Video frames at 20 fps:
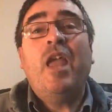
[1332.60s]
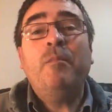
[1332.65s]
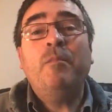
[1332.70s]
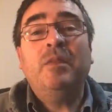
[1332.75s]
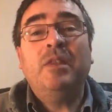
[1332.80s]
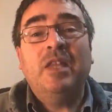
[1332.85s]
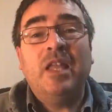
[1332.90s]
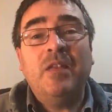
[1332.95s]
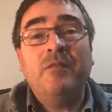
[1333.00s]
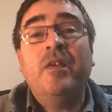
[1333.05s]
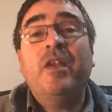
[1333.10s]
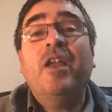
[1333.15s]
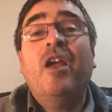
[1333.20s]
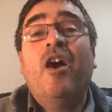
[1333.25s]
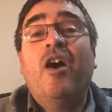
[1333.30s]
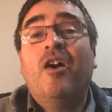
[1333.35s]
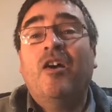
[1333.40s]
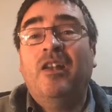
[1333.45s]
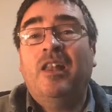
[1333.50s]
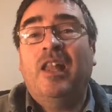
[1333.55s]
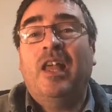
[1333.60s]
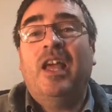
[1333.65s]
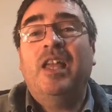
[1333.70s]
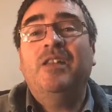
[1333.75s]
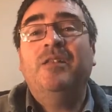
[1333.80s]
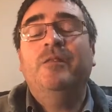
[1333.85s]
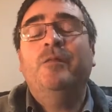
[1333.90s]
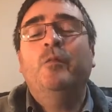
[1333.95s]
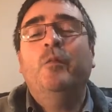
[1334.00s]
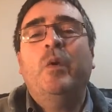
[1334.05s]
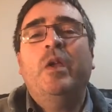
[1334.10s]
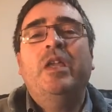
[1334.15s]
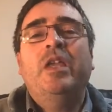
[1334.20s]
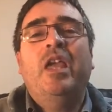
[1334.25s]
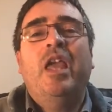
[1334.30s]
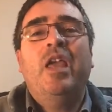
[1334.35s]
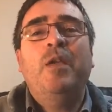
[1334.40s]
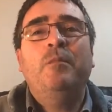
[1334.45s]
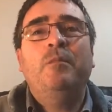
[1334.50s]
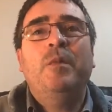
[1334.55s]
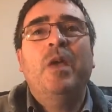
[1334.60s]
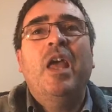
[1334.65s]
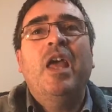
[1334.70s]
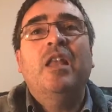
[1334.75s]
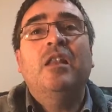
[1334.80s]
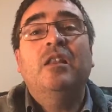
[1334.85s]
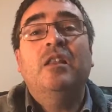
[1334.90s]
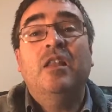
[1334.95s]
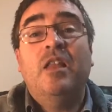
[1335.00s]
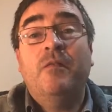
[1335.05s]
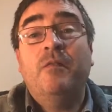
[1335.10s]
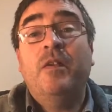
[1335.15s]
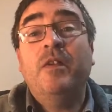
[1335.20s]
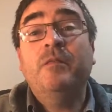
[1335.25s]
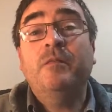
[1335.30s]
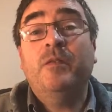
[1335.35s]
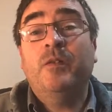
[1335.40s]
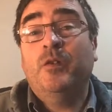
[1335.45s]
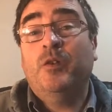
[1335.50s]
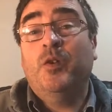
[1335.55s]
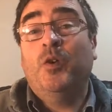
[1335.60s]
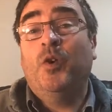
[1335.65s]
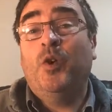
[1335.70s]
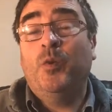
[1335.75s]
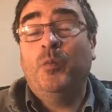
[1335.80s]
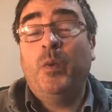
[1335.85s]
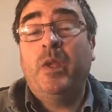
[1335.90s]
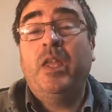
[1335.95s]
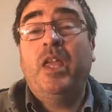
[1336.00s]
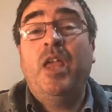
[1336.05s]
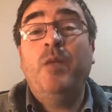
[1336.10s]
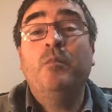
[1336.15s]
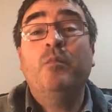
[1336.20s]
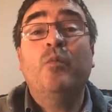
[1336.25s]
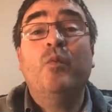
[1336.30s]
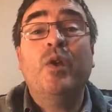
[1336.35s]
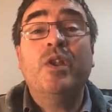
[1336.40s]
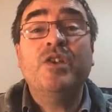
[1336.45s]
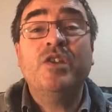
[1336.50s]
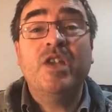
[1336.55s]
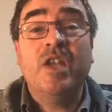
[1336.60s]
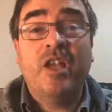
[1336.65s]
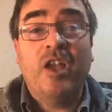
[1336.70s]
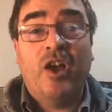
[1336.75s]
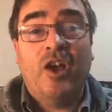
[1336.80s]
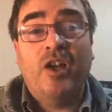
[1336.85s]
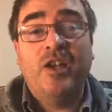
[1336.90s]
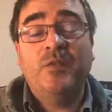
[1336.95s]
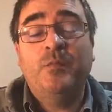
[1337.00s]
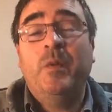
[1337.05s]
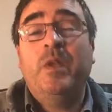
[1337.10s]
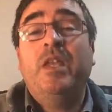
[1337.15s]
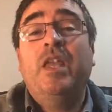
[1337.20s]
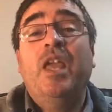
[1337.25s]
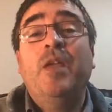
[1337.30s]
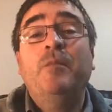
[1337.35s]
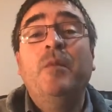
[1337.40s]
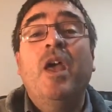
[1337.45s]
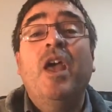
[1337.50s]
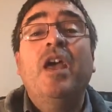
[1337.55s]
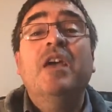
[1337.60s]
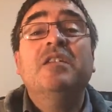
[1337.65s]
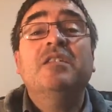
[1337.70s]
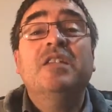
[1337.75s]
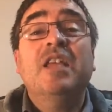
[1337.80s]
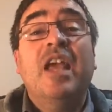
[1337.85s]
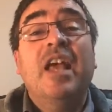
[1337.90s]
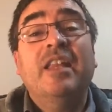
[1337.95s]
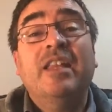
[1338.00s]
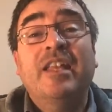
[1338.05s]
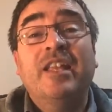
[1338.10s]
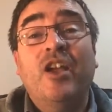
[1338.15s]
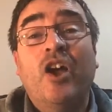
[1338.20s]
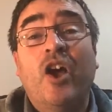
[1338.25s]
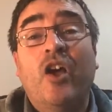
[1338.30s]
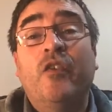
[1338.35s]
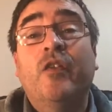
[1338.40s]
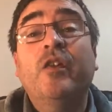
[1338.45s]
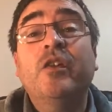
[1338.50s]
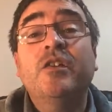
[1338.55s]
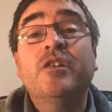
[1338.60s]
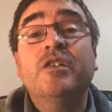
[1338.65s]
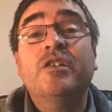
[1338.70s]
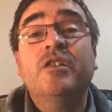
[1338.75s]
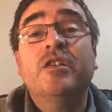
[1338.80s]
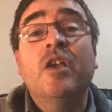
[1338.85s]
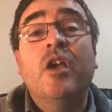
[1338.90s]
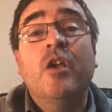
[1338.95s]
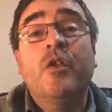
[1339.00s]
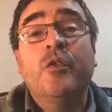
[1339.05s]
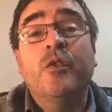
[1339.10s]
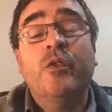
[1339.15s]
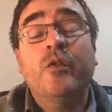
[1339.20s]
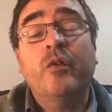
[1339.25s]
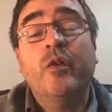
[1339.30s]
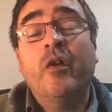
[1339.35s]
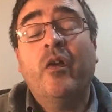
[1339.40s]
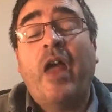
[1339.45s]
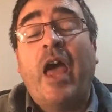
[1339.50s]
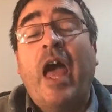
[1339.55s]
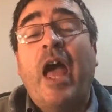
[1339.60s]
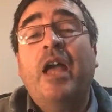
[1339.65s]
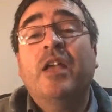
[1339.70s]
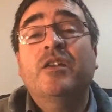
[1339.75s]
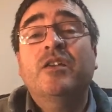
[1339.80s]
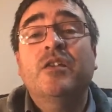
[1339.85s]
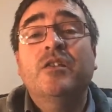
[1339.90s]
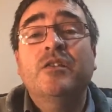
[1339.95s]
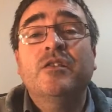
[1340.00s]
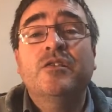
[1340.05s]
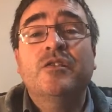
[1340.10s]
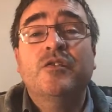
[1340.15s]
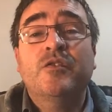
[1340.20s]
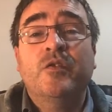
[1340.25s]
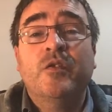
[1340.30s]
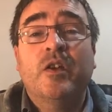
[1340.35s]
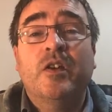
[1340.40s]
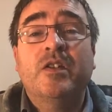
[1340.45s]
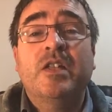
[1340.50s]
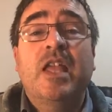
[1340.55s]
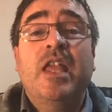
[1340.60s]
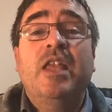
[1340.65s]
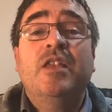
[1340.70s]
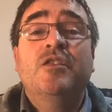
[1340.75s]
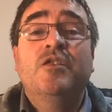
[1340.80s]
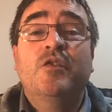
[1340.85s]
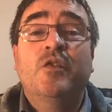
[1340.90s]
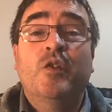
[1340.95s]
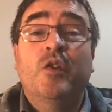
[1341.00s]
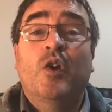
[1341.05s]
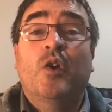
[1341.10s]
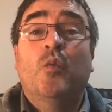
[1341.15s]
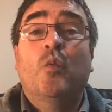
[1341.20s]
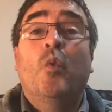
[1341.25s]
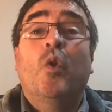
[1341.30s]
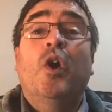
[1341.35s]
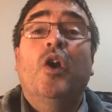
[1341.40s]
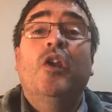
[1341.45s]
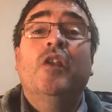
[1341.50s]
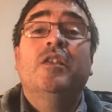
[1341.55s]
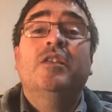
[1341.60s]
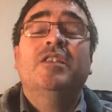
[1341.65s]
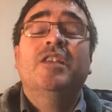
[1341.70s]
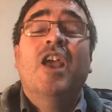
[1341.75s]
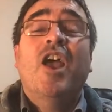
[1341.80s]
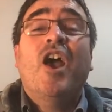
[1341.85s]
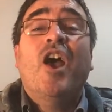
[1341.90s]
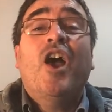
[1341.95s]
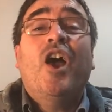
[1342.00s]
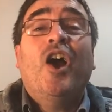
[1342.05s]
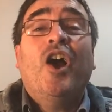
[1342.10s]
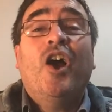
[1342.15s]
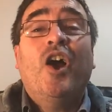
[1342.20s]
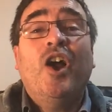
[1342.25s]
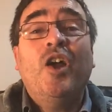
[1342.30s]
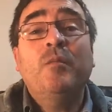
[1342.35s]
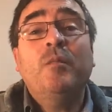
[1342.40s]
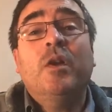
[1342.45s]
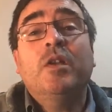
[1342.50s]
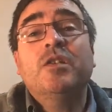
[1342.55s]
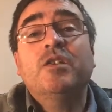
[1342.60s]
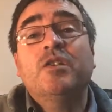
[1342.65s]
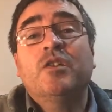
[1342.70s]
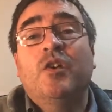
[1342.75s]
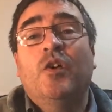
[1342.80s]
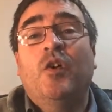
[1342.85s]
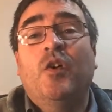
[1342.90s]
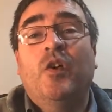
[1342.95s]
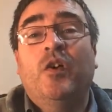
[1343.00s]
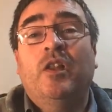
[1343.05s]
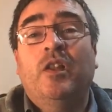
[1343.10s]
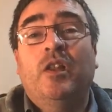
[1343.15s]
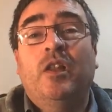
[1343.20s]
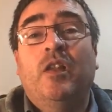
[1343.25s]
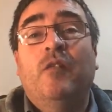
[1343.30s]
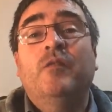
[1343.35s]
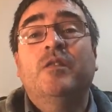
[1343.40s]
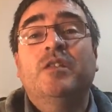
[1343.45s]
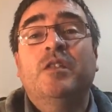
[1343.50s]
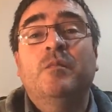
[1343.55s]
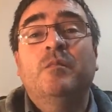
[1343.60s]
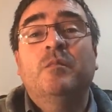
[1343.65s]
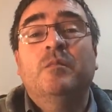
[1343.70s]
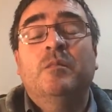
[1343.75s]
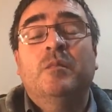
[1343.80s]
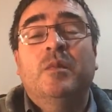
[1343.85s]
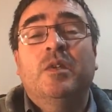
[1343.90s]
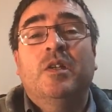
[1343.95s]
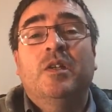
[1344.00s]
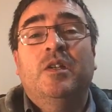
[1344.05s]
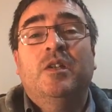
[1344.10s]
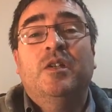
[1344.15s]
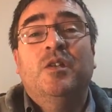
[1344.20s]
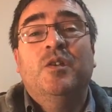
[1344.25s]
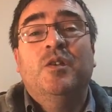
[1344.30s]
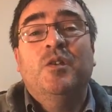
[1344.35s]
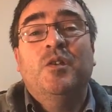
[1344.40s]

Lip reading: We keep living our life. We keep living for God. We keep reaching out. We keep telling others through our actions, through our deeds, through our words, how much God loves them.